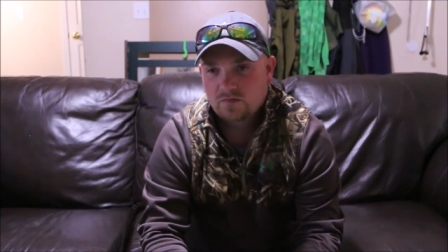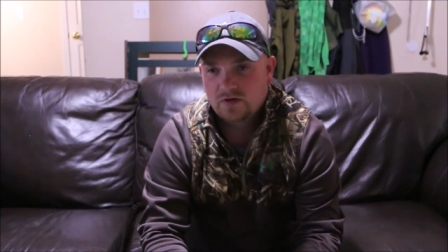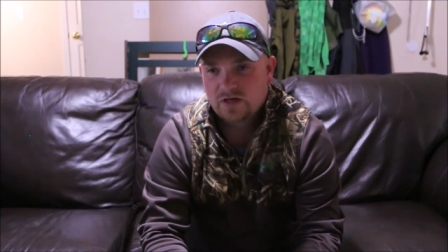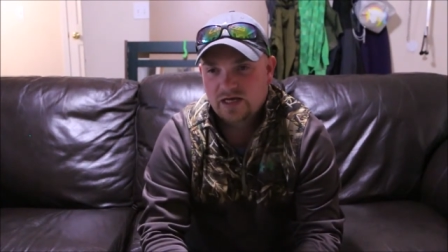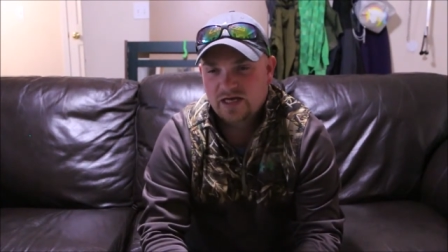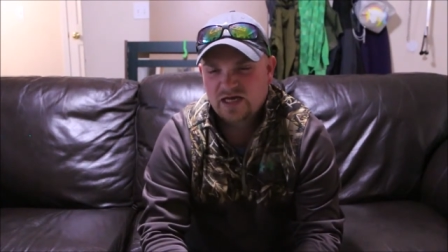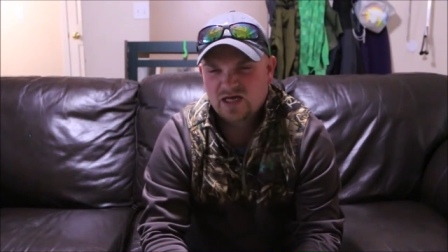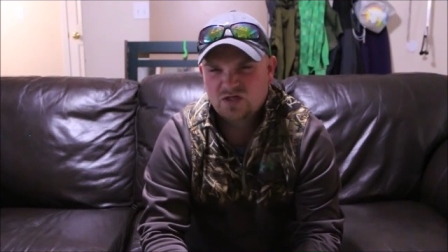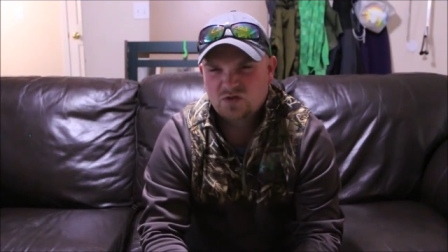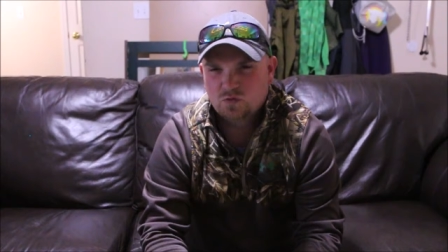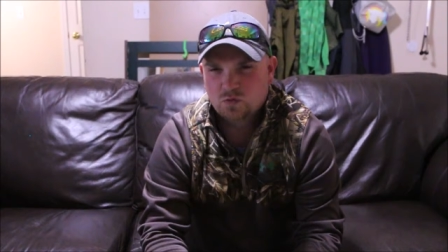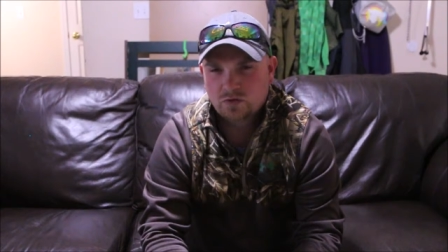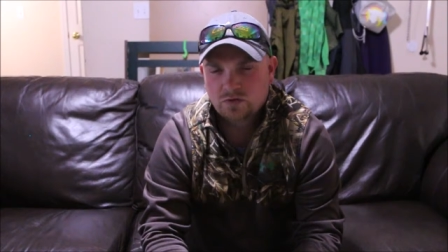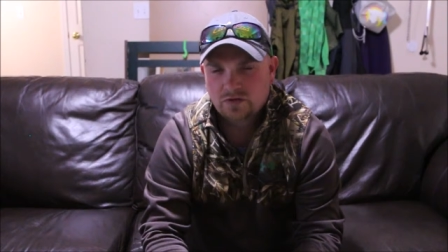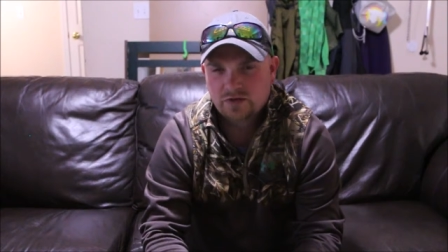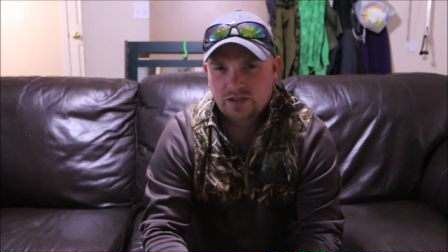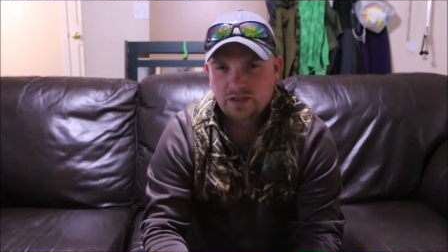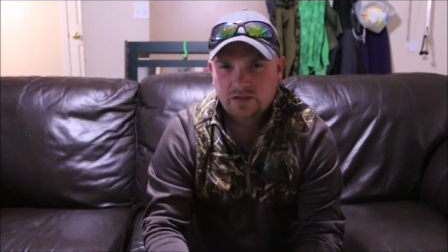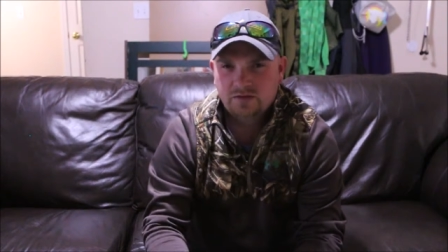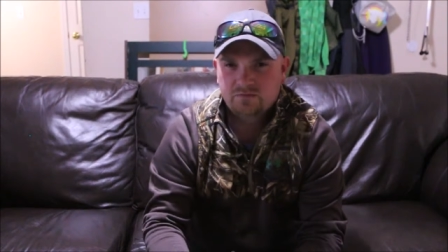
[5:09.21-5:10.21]
it gets
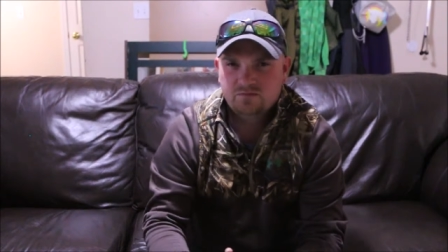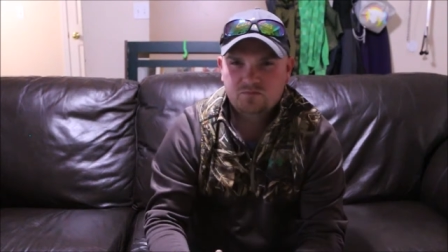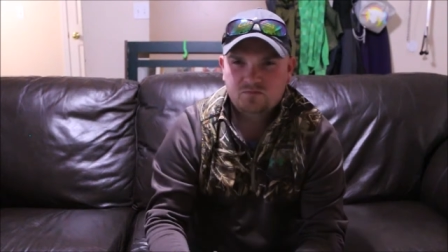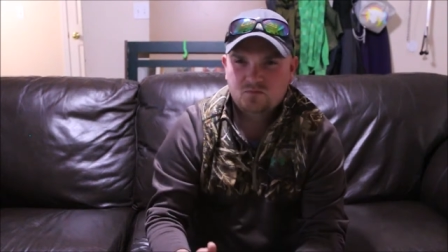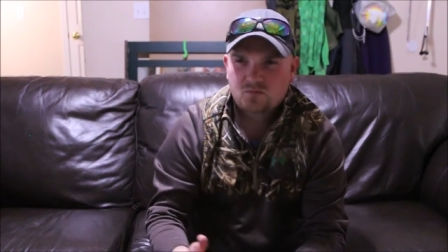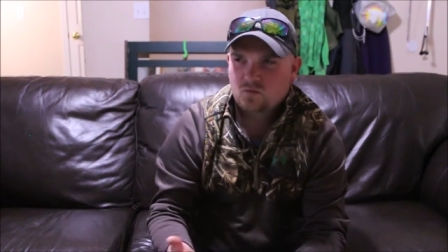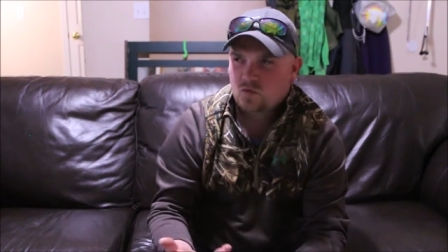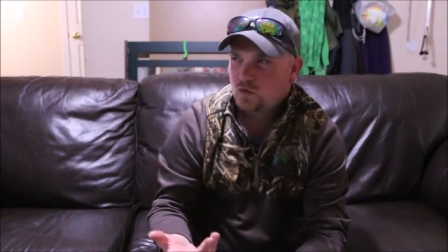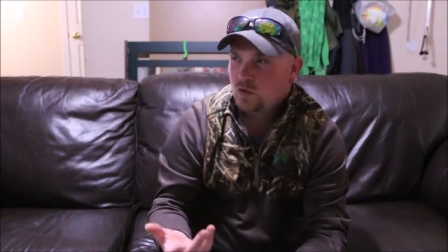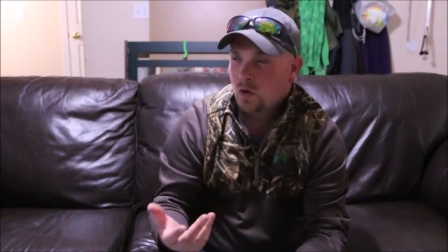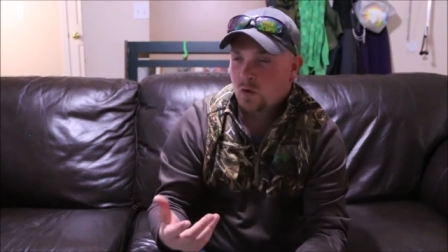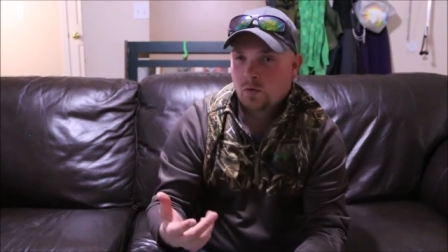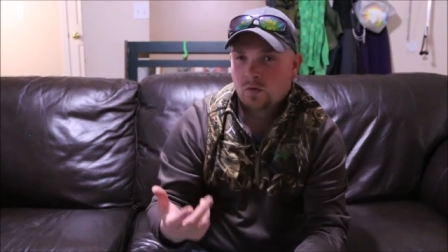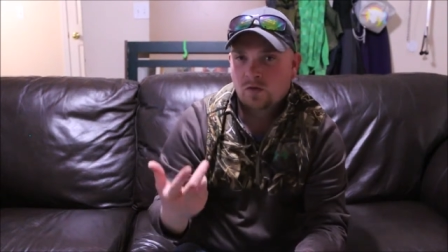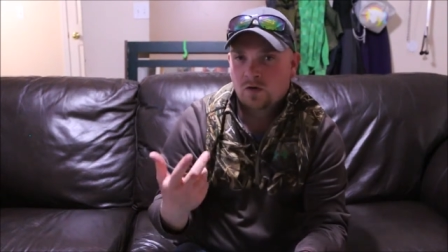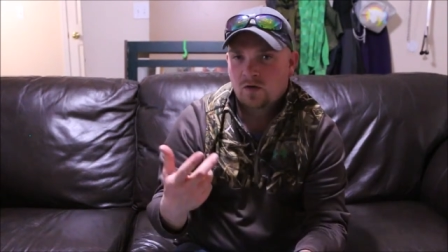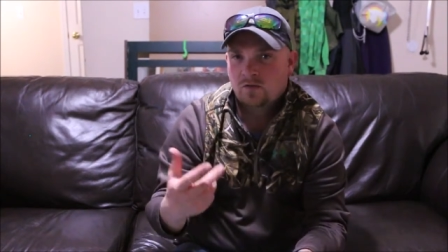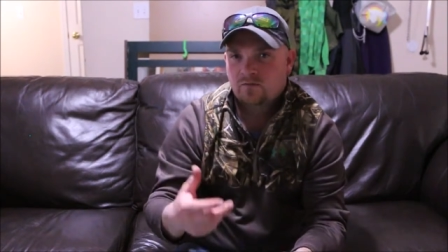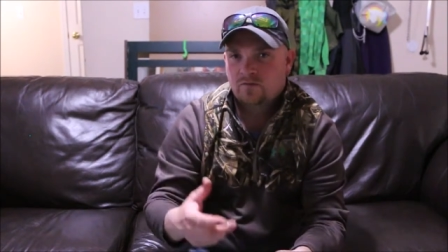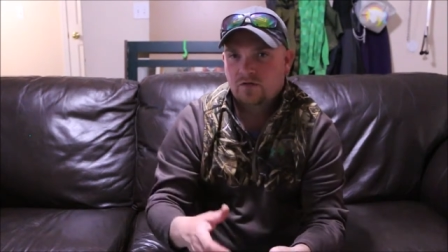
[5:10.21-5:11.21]
really grown
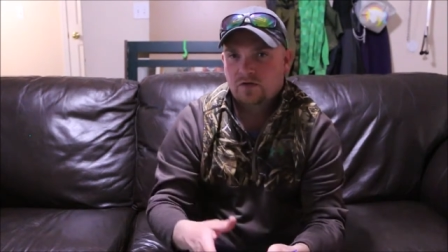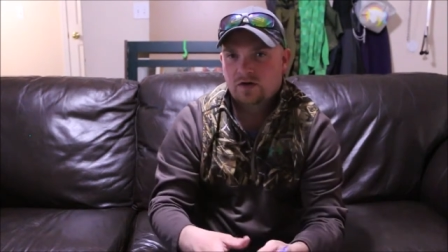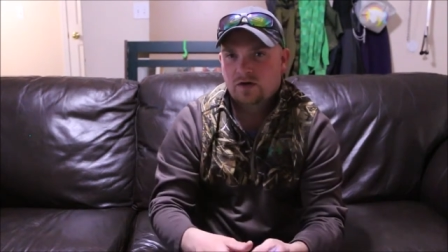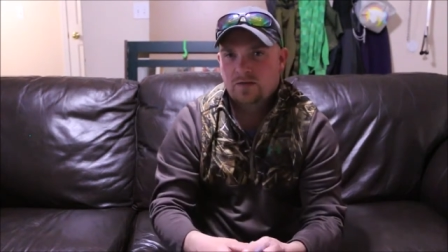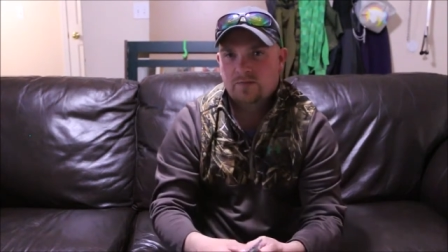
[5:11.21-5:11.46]
over.